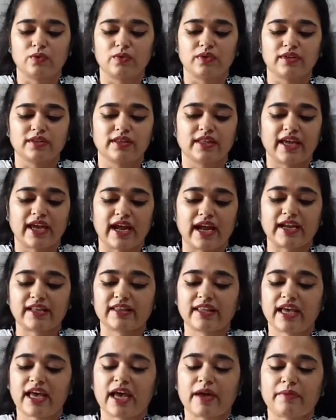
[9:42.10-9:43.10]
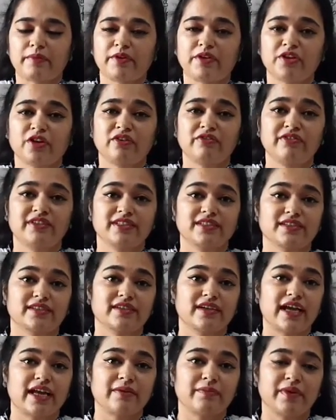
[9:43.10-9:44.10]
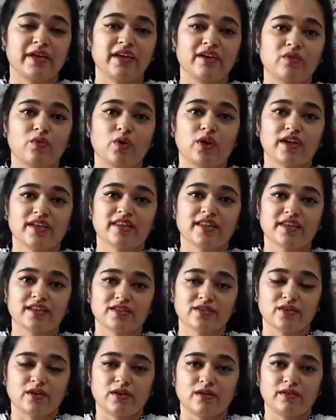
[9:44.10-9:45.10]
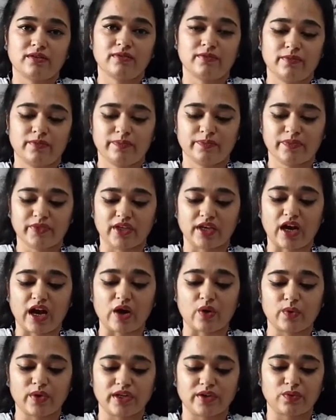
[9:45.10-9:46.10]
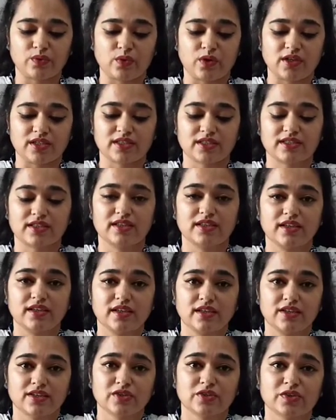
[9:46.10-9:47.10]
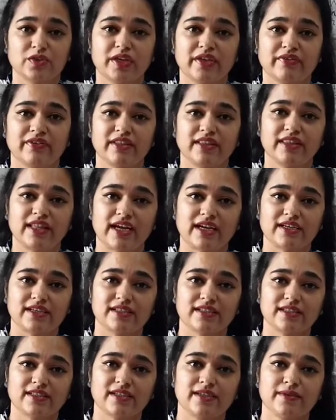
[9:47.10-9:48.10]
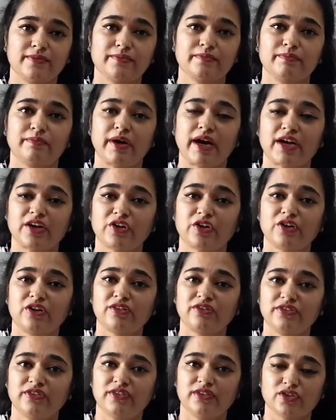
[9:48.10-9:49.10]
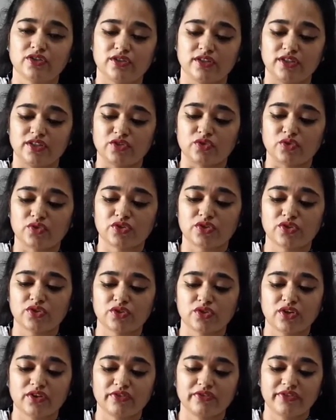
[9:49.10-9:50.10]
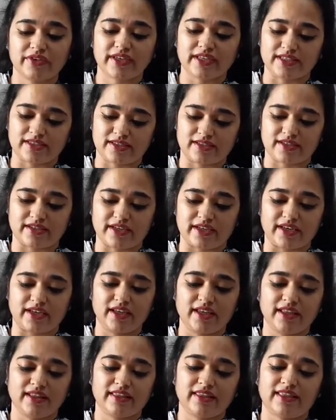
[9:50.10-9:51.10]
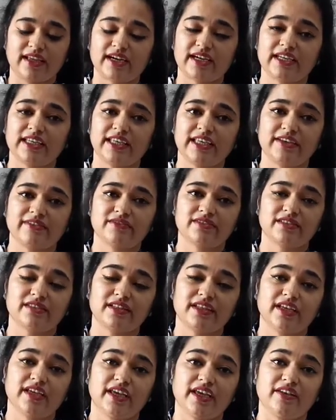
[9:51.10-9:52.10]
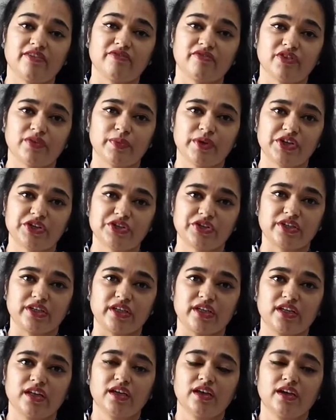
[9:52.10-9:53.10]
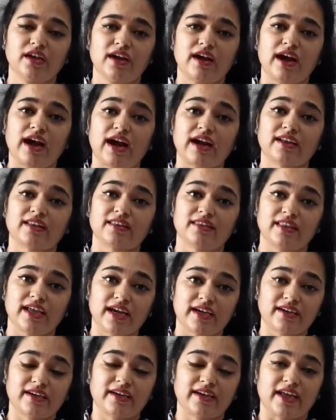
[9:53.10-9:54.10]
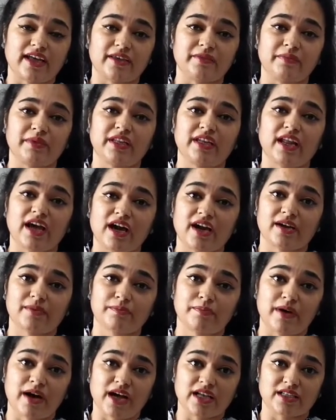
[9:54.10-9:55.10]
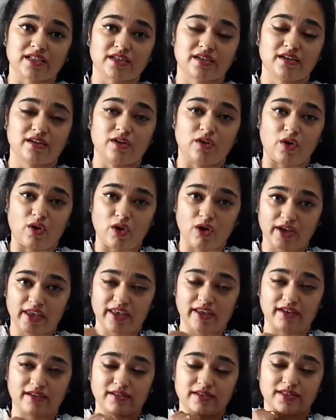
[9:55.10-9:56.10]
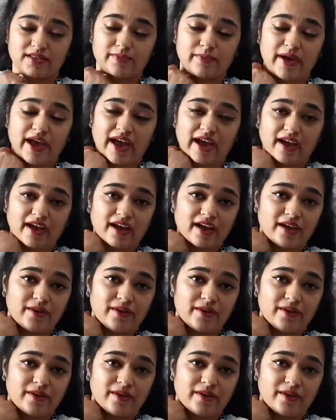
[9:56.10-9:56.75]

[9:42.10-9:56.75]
they had the habit of describing what they saw, how it was. So even that is a part of sources of history that gives the information at that time in our past, long years back.